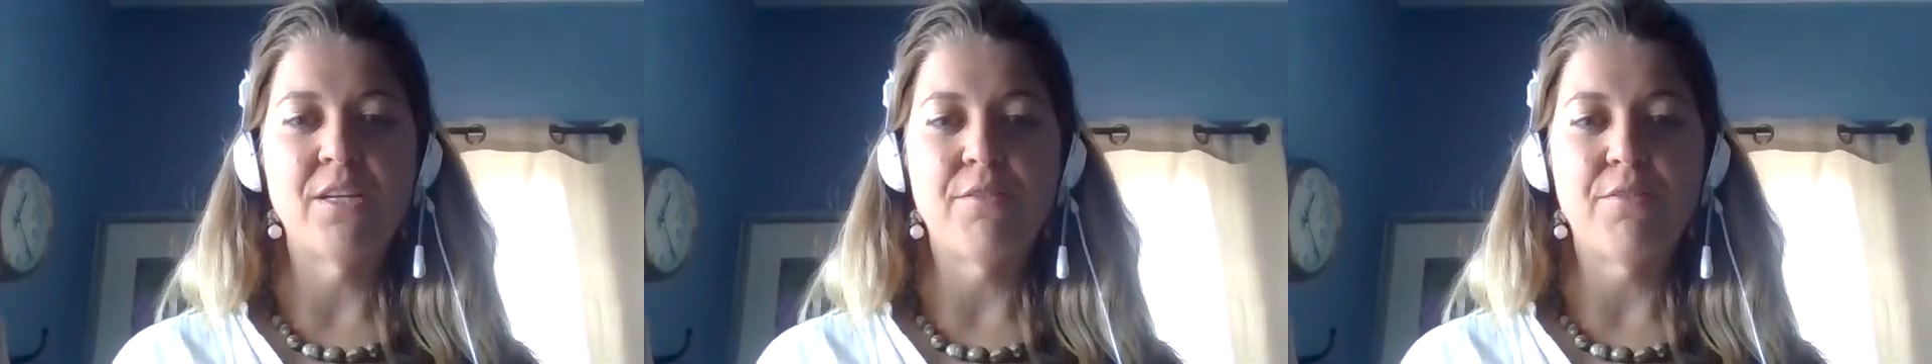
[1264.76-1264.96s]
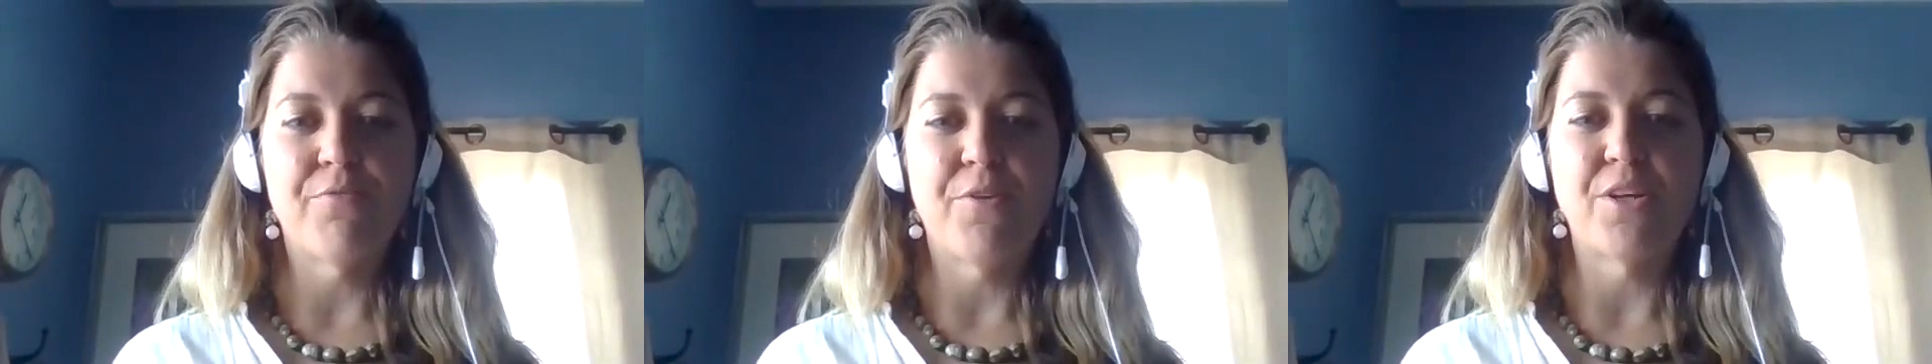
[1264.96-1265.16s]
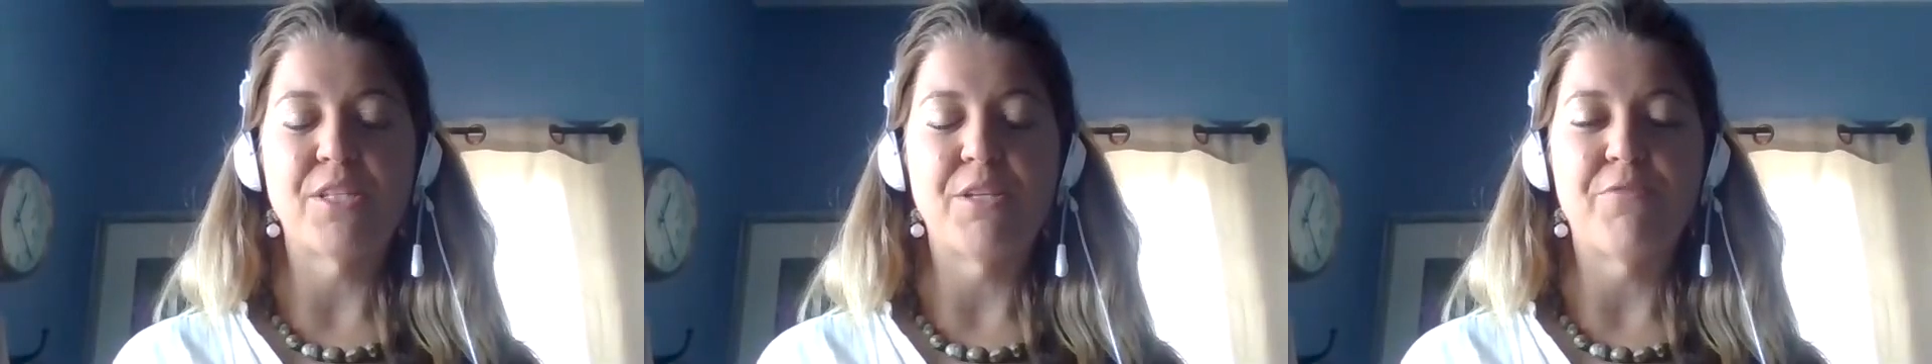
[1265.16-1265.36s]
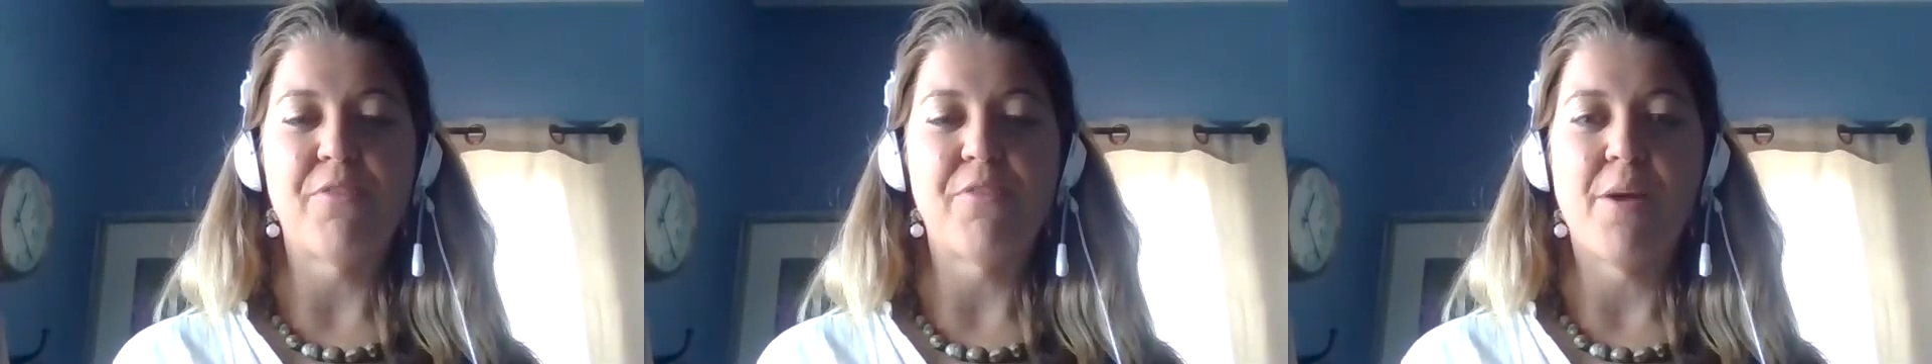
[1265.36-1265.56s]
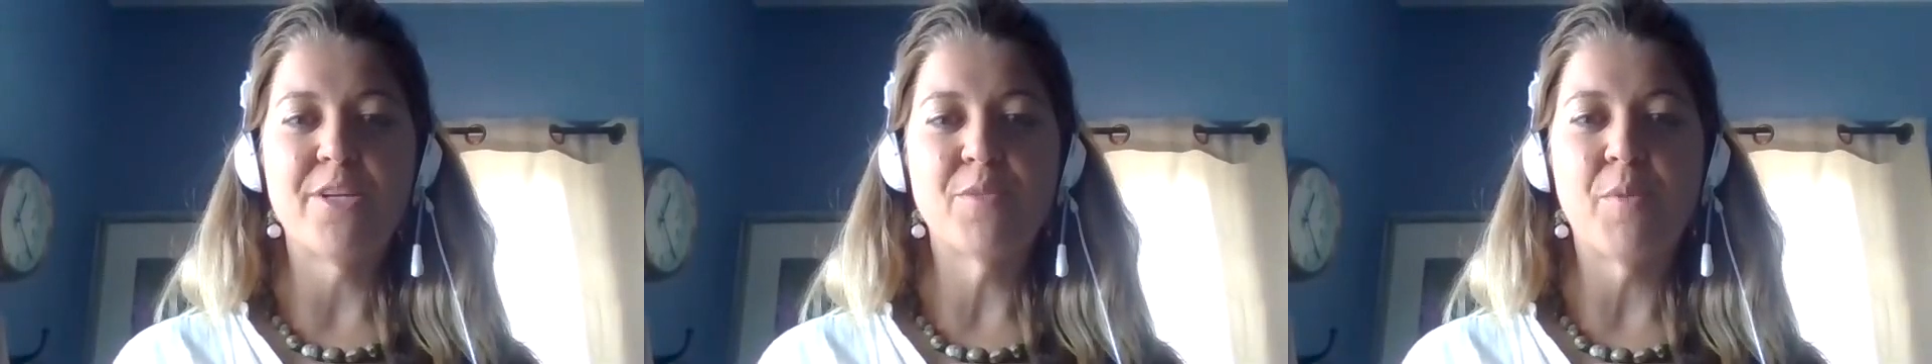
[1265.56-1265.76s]
of the Ferguson
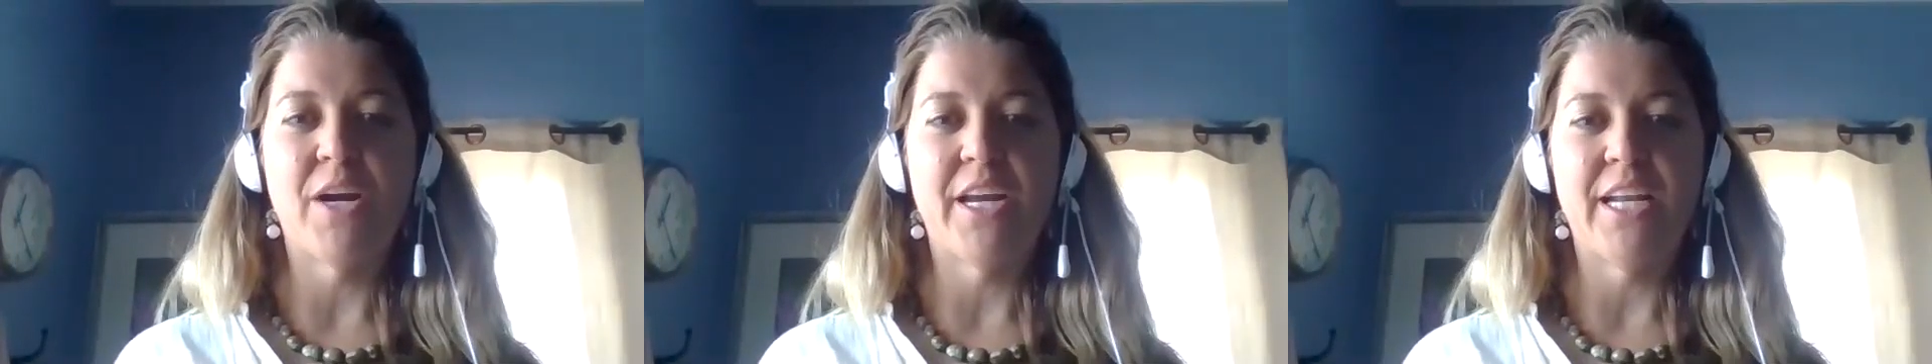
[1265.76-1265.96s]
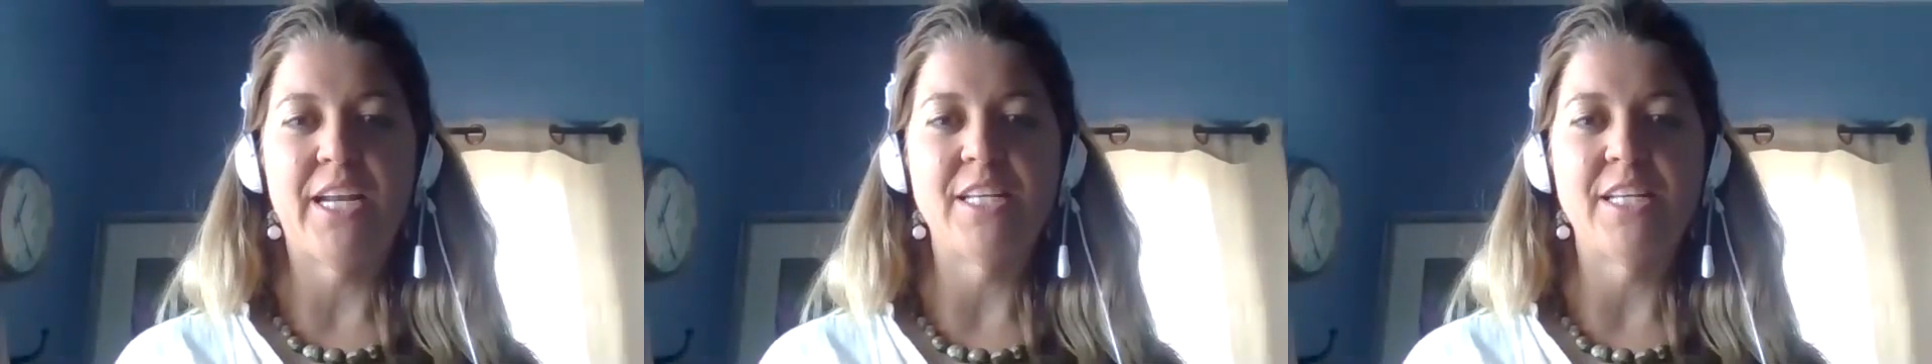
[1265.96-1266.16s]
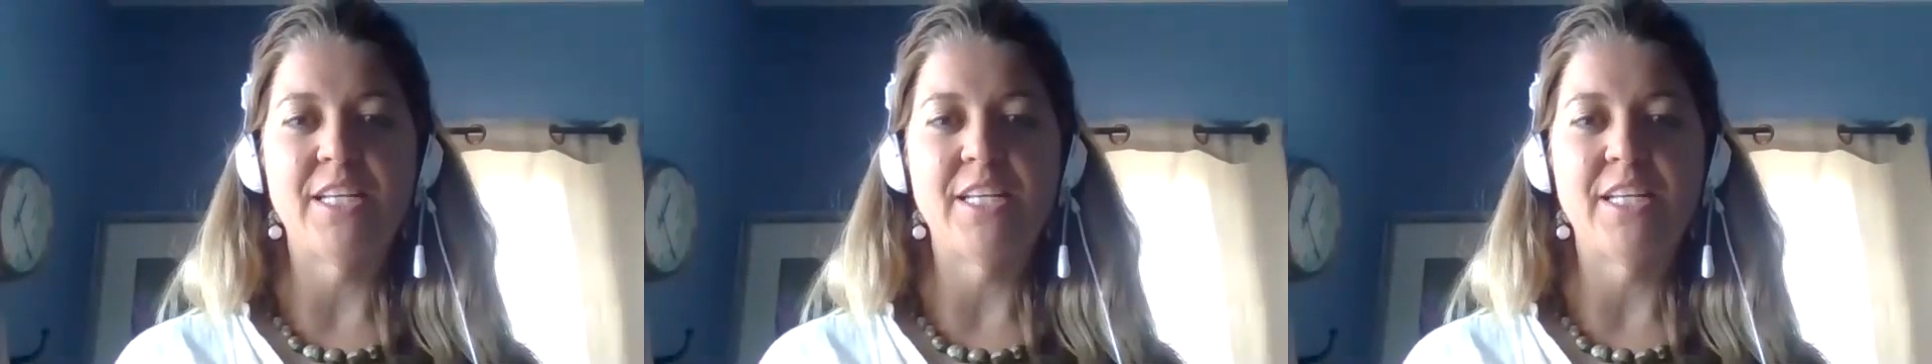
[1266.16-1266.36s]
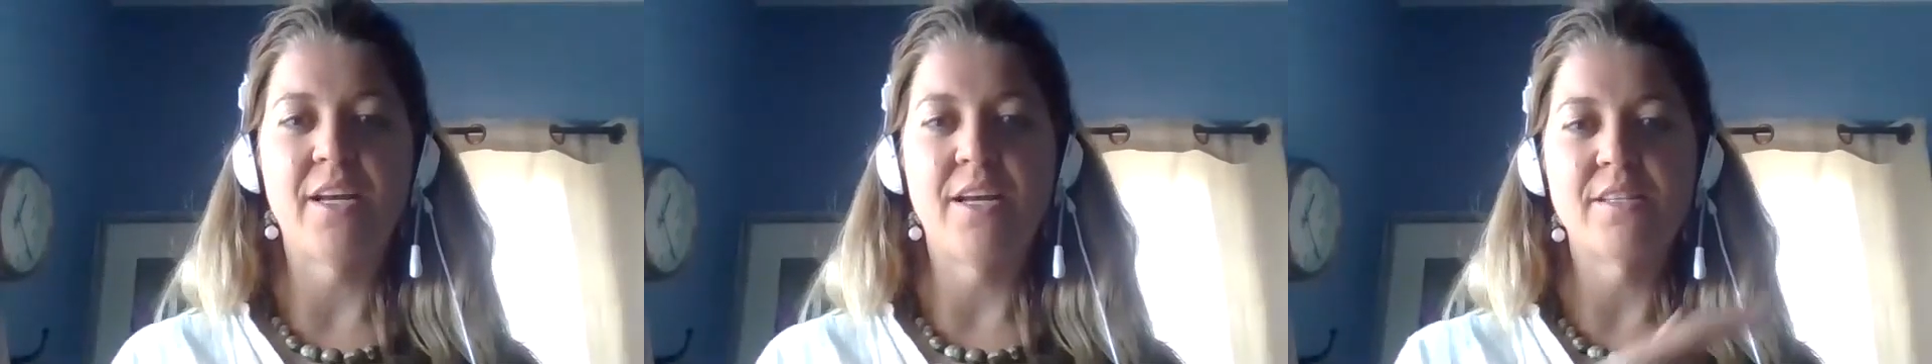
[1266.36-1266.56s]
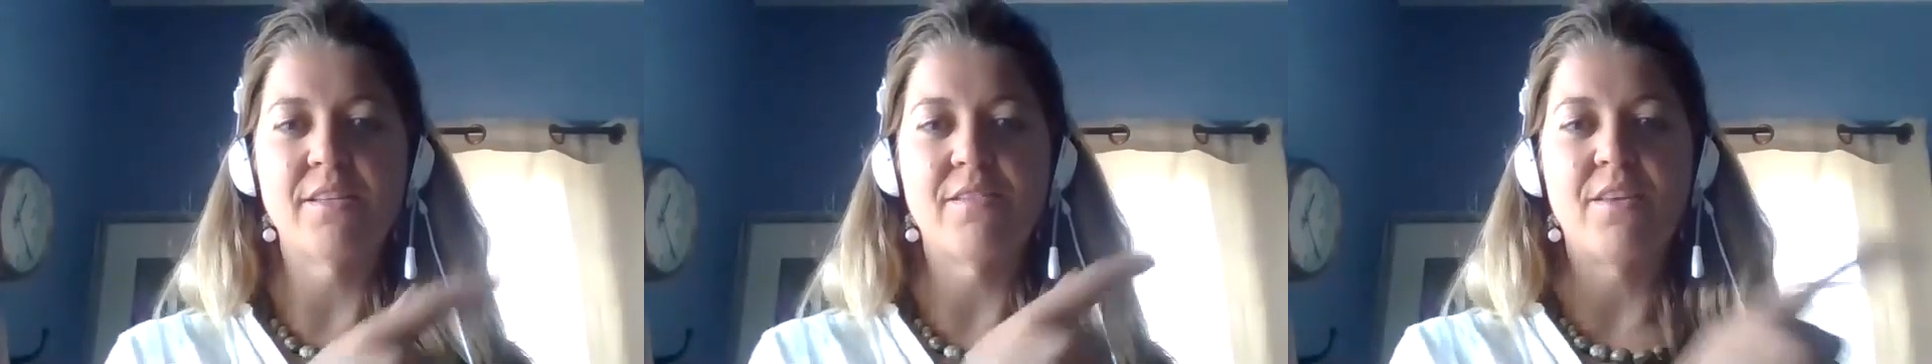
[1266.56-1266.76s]
Farmers Market is
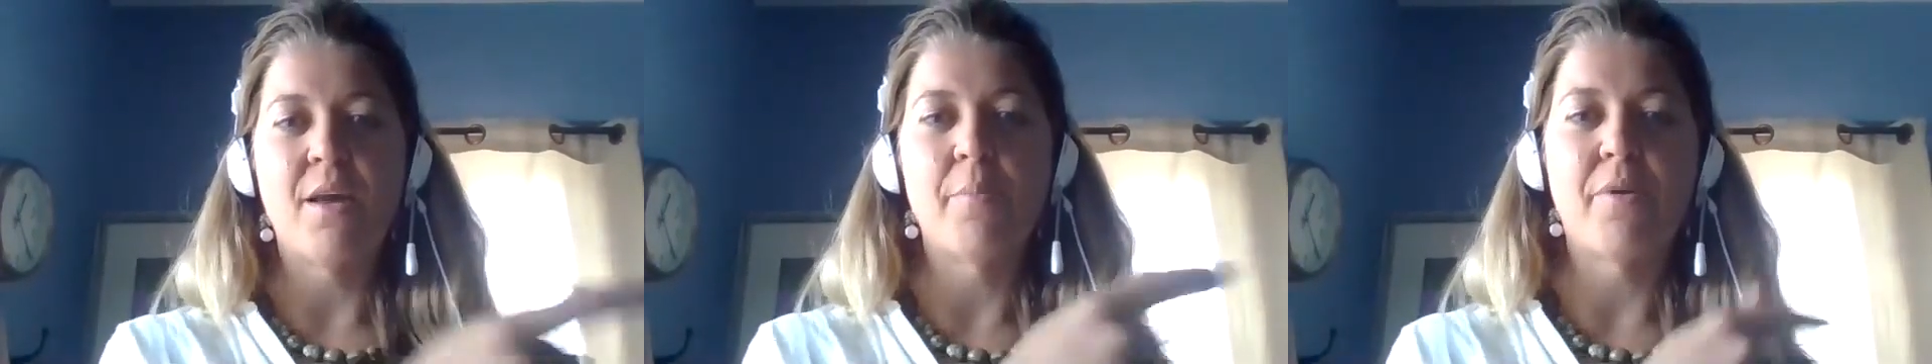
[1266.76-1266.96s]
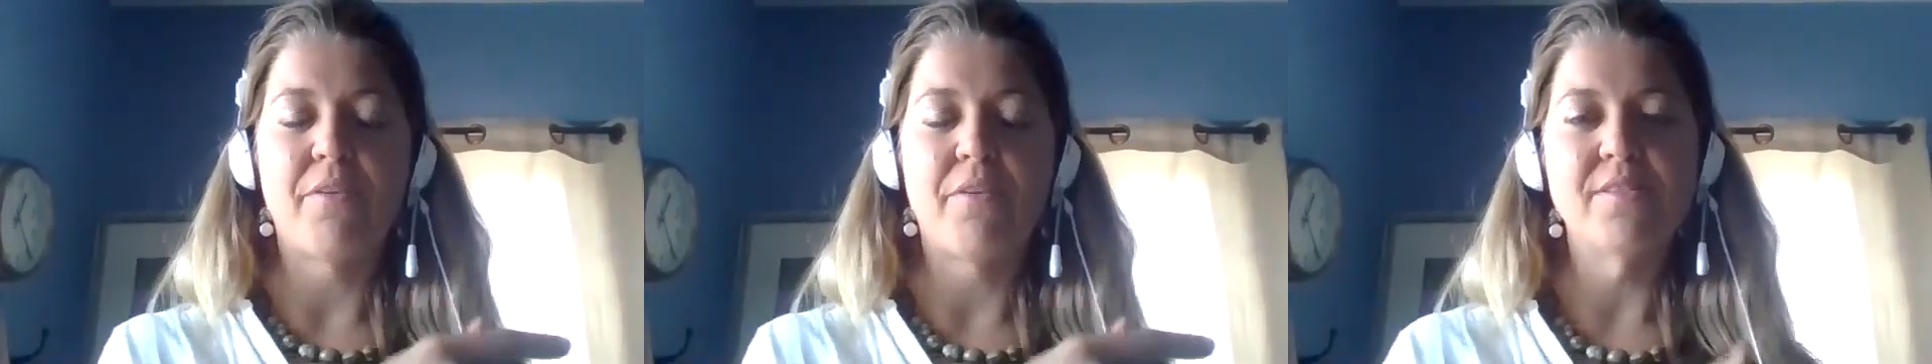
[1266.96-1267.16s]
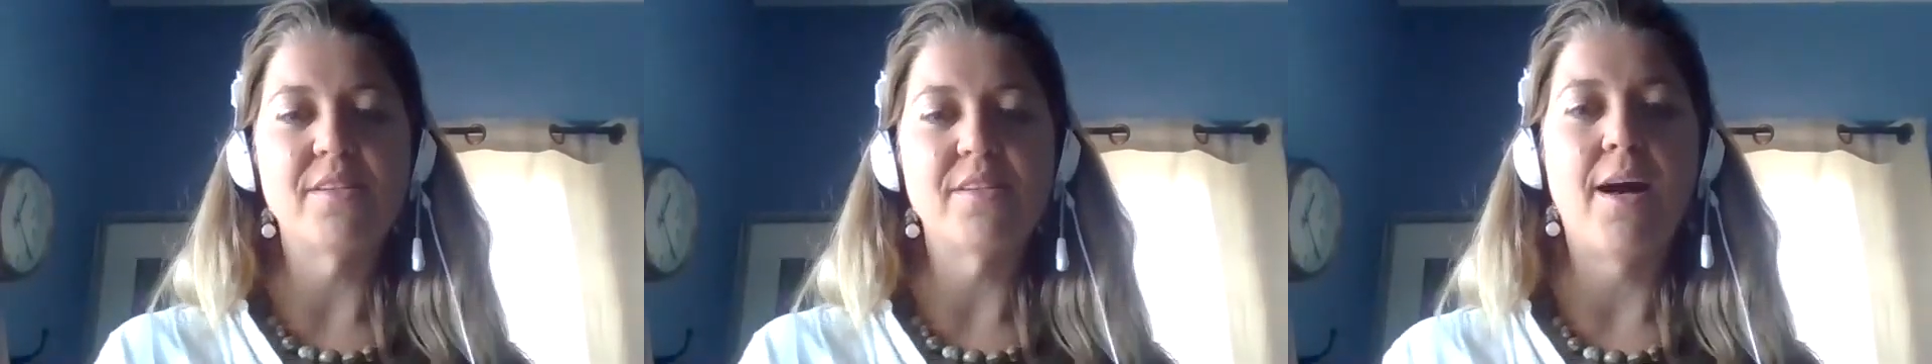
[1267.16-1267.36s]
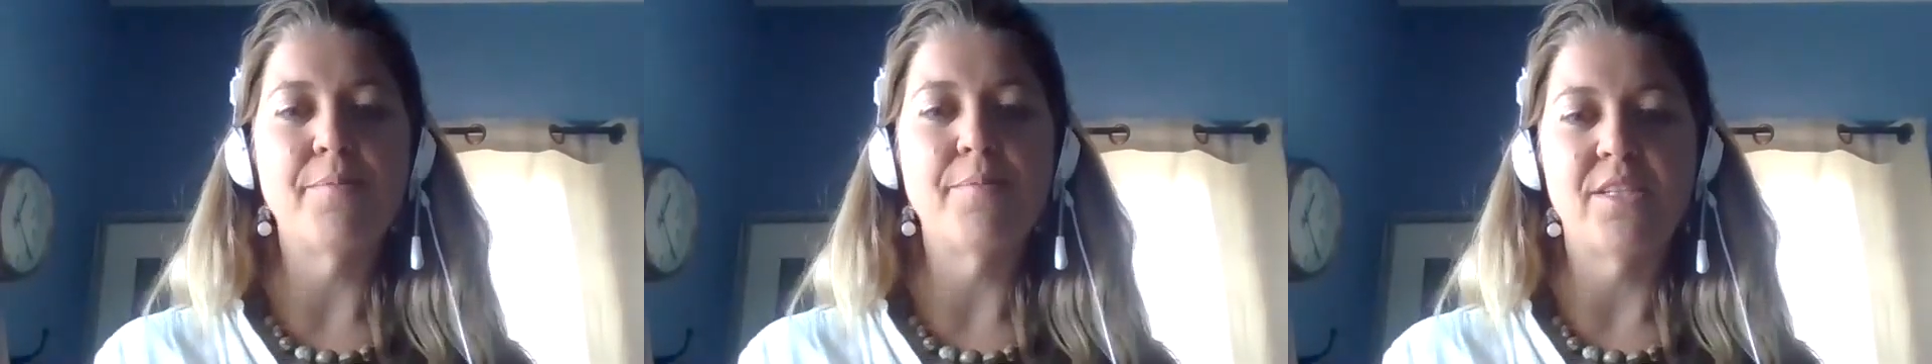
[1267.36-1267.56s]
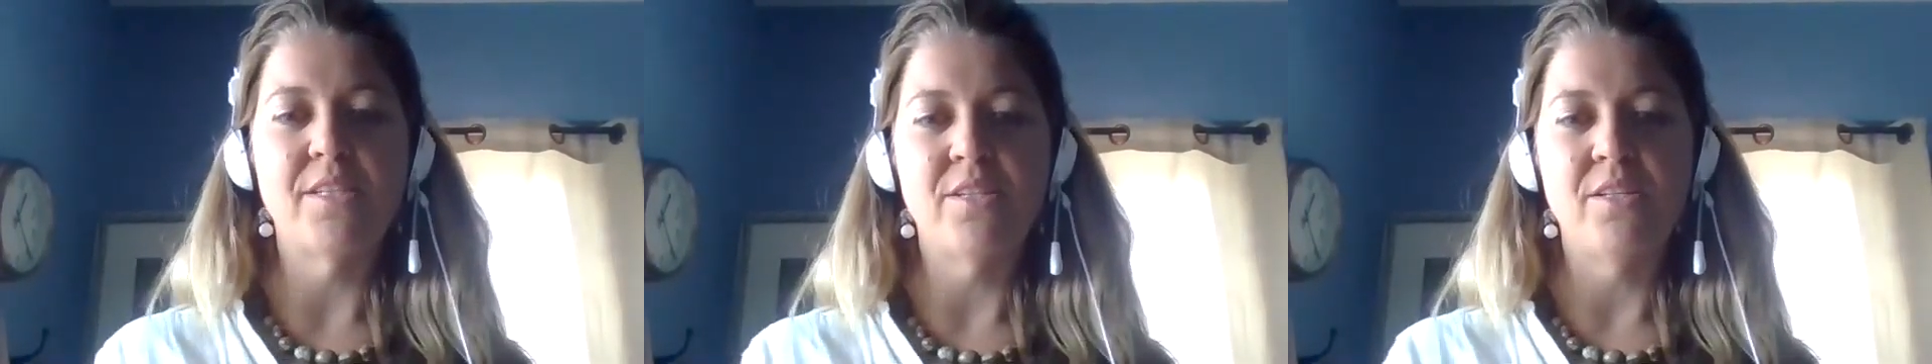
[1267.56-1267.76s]
because of the number of stops